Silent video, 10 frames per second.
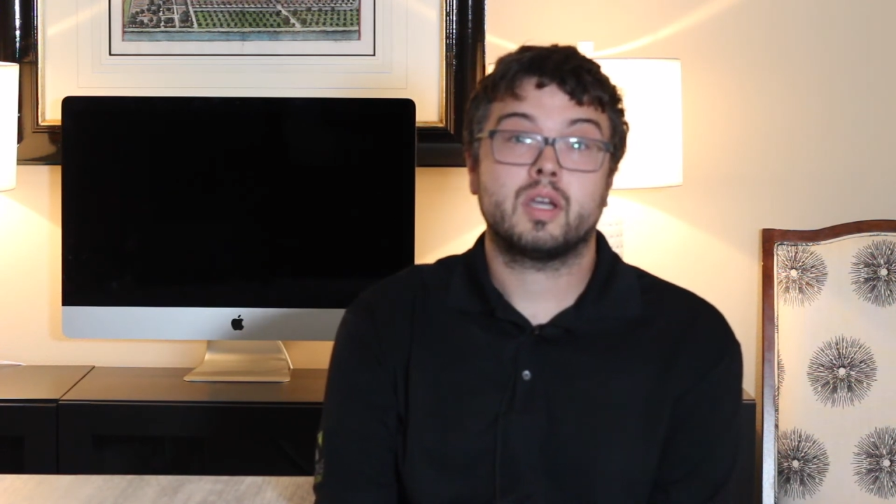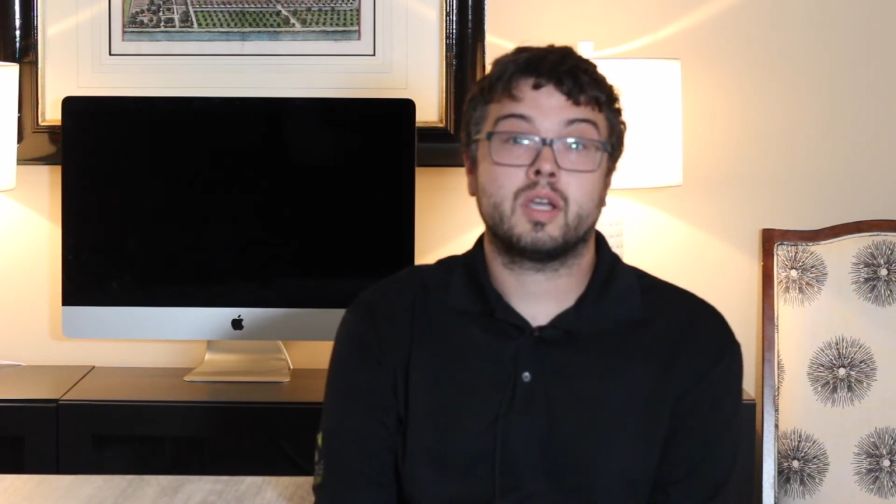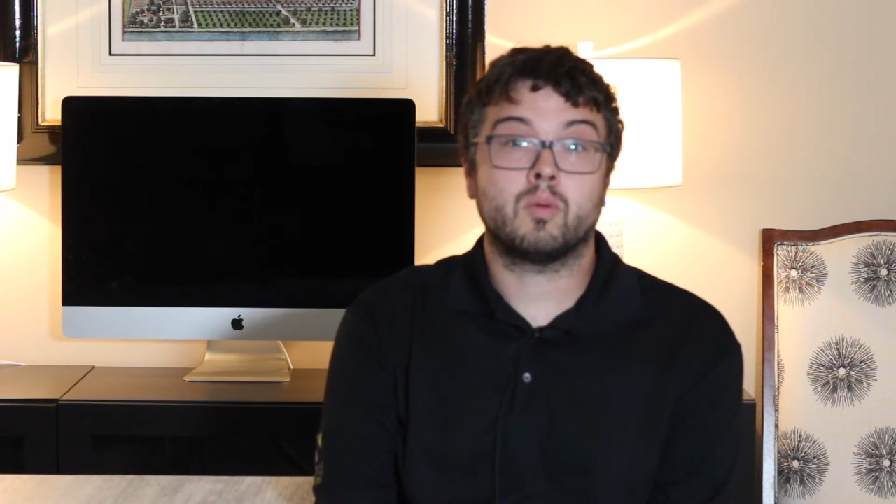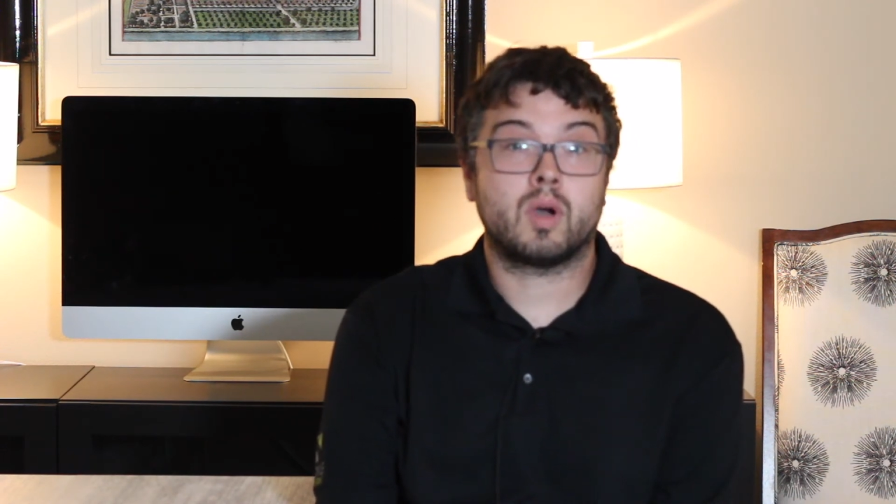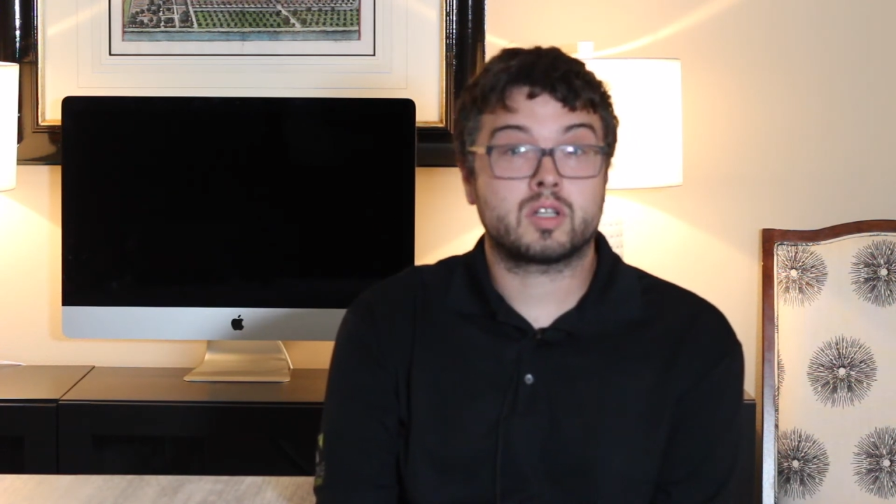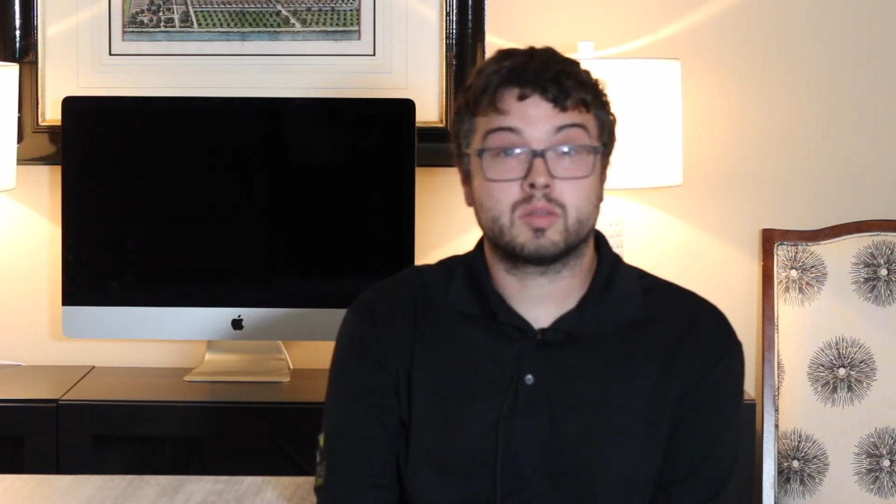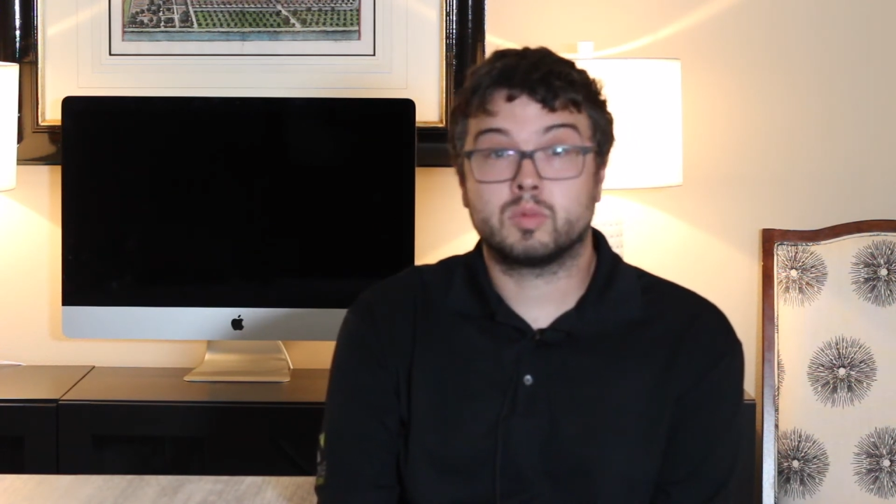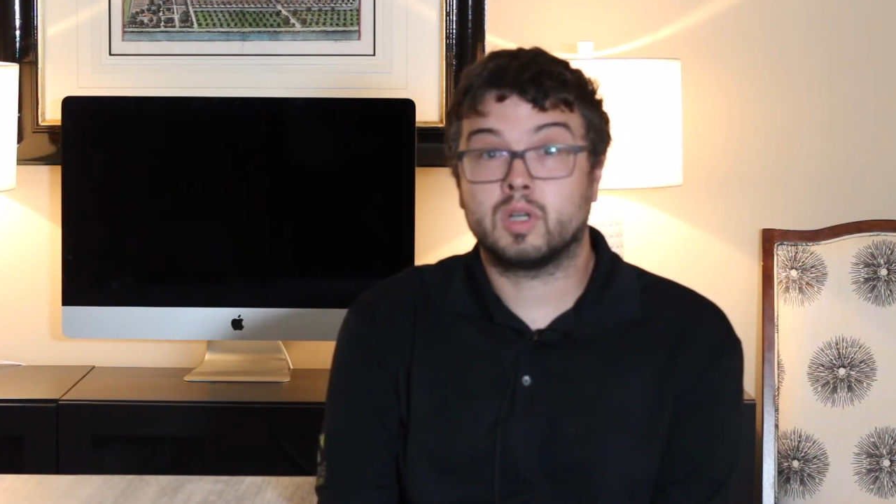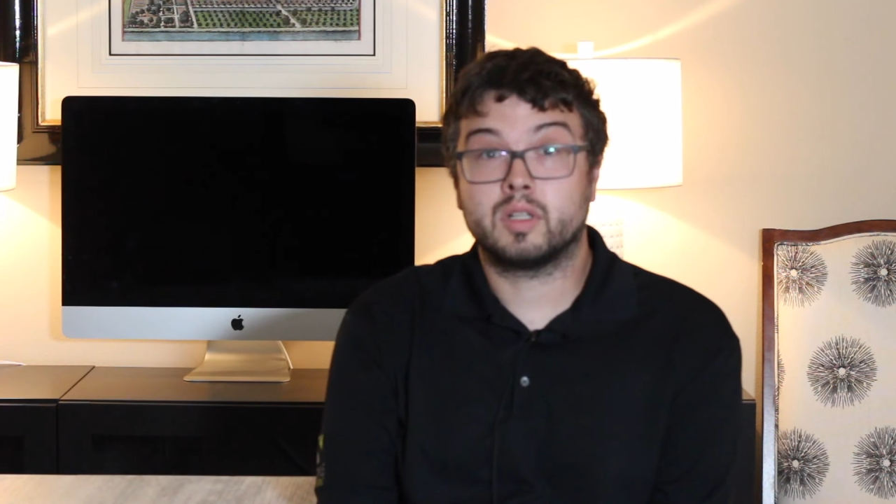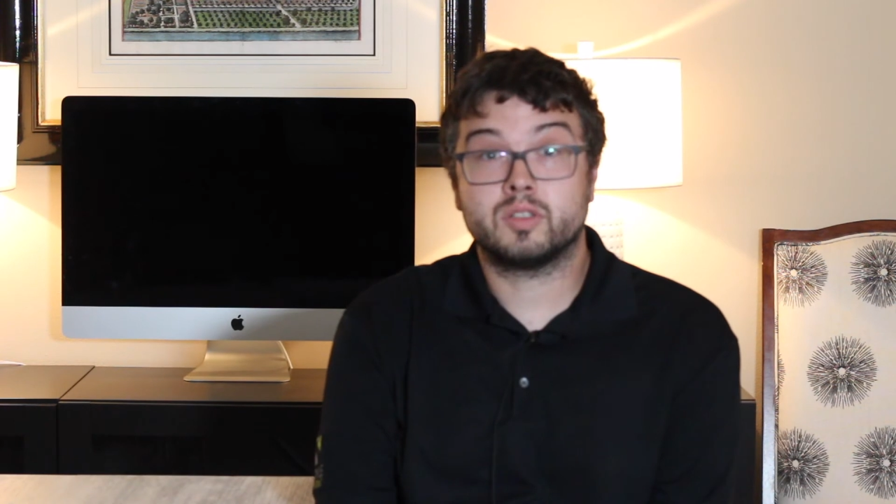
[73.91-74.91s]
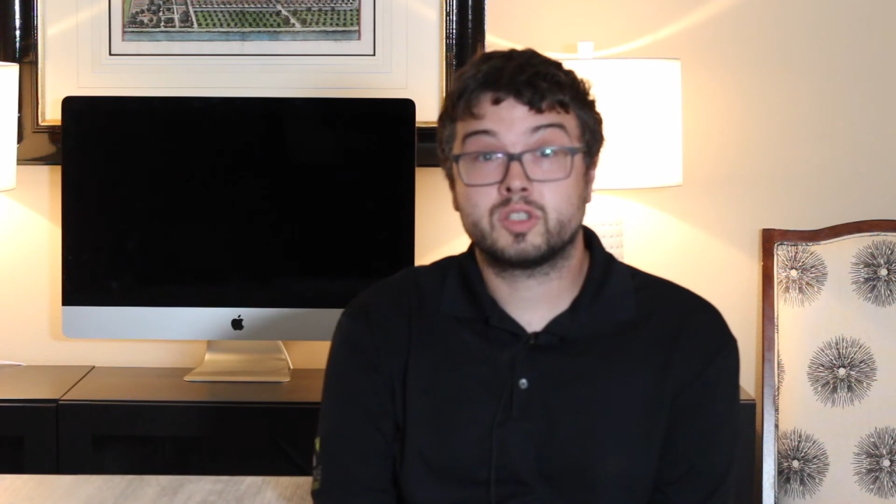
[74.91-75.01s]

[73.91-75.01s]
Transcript: and watch them run